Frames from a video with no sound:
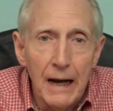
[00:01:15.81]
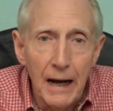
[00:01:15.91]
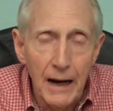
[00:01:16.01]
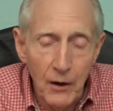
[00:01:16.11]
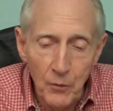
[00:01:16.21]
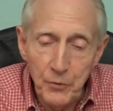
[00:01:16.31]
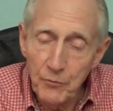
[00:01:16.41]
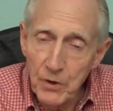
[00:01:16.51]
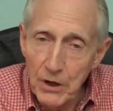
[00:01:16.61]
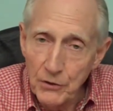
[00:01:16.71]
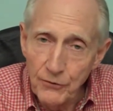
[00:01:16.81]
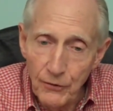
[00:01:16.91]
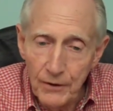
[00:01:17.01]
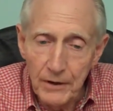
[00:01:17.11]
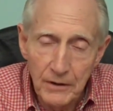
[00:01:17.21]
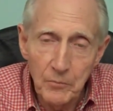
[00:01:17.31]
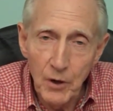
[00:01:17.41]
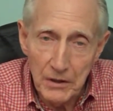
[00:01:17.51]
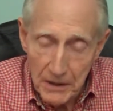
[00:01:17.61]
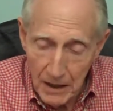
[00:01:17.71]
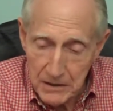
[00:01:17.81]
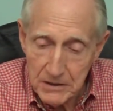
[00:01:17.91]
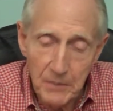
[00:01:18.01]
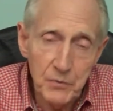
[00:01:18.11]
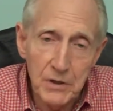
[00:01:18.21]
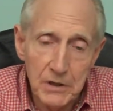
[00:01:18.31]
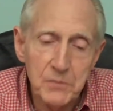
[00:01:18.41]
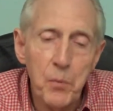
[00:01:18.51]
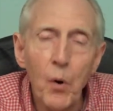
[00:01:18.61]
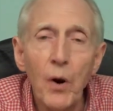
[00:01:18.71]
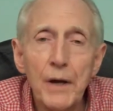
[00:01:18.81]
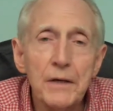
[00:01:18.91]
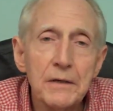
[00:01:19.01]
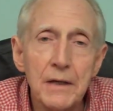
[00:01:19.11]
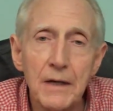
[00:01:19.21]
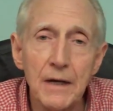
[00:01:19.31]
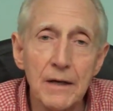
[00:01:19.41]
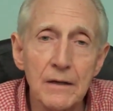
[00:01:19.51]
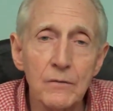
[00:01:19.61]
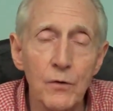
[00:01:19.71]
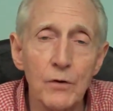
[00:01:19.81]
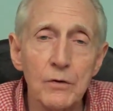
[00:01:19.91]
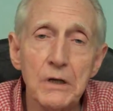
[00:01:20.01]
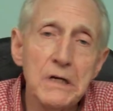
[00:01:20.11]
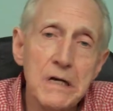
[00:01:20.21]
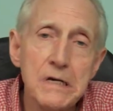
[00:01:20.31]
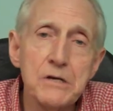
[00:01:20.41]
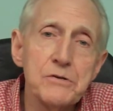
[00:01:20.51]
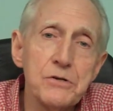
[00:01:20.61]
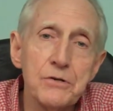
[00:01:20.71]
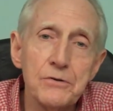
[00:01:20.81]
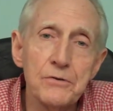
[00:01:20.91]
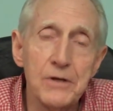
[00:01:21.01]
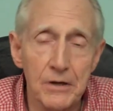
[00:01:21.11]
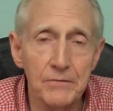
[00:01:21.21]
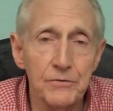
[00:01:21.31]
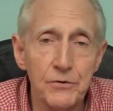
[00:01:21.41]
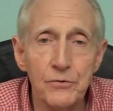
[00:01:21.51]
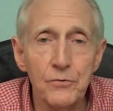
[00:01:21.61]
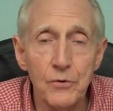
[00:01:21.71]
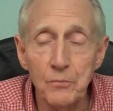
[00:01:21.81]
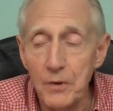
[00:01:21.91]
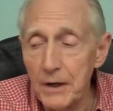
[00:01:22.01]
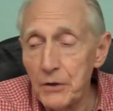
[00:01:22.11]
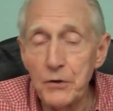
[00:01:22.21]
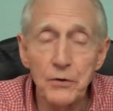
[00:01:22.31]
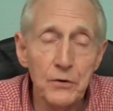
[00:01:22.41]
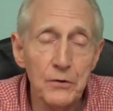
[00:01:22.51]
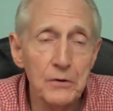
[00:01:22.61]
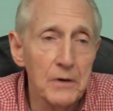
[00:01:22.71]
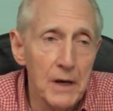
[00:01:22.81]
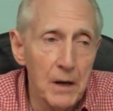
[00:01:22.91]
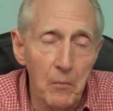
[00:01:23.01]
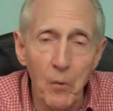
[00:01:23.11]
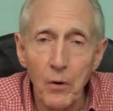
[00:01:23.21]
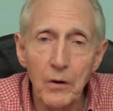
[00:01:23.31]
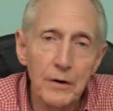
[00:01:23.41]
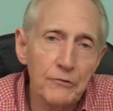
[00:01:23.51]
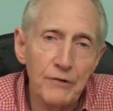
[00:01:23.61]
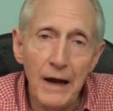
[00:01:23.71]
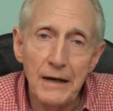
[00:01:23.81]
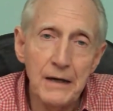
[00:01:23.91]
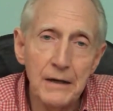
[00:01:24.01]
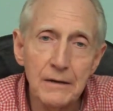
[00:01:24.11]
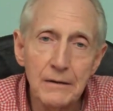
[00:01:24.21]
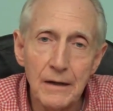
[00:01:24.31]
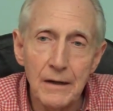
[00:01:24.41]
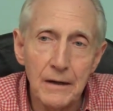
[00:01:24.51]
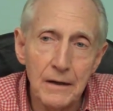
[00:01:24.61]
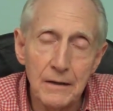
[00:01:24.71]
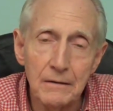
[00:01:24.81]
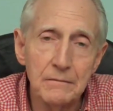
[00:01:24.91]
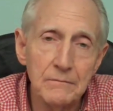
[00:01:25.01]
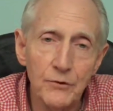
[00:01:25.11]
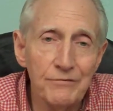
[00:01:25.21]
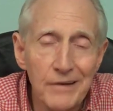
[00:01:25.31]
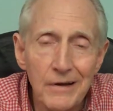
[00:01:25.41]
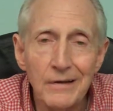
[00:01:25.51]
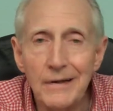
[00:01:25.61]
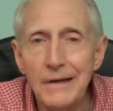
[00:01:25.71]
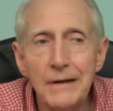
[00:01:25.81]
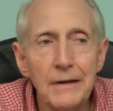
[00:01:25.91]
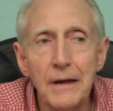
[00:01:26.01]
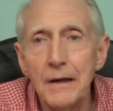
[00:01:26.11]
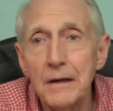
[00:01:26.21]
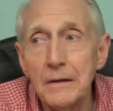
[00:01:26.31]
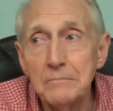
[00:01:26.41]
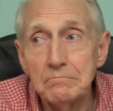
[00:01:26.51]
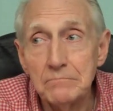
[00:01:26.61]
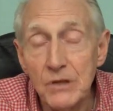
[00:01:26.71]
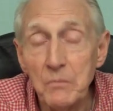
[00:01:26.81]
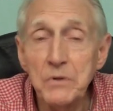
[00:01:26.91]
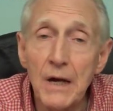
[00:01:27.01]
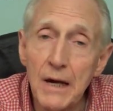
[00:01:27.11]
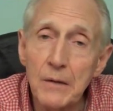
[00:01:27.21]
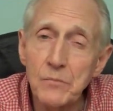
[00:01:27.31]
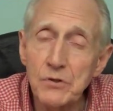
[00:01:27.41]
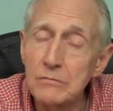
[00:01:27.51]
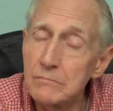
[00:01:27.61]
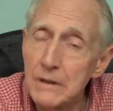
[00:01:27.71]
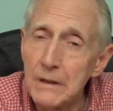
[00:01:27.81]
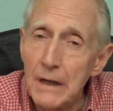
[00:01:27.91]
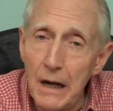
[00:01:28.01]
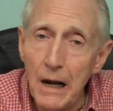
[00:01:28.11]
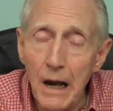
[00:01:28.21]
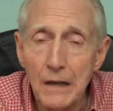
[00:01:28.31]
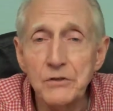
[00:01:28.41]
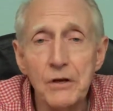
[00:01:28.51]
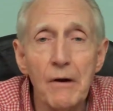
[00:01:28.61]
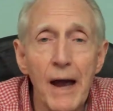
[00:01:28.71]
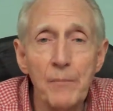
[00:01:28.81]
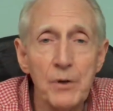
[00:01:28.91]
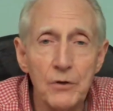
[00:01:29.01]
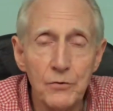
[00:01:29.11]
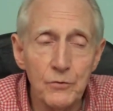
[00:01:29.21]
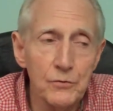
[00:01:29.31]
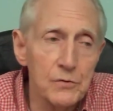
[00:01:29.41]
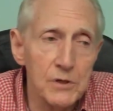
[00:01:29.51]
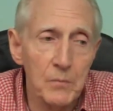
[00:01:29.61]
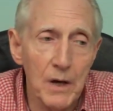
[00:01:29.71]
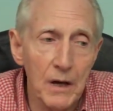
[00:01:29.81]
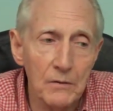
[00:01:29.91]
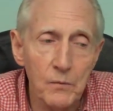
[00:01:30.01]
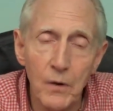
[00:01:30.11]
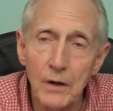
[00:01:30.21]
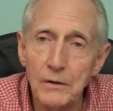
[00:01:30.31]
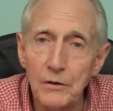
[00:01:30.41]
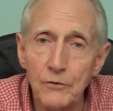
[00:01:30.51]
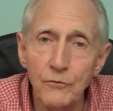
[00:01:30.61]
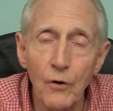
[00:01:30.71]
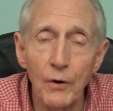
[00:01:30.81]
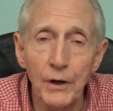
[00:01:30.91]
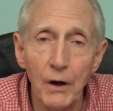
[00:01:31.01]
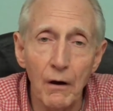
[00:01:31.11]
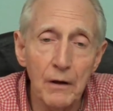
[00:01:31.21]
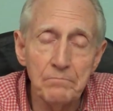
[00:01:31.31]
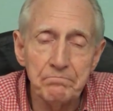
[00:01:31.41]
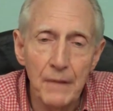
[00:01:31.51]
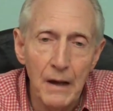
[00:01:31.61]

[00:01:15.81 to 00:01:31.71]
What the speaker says: I hope you've been enjoying the broadcast up to this point, and we'll continue to give you or bring to you more exciting and revealing and sometimes not so happy news about what is going on.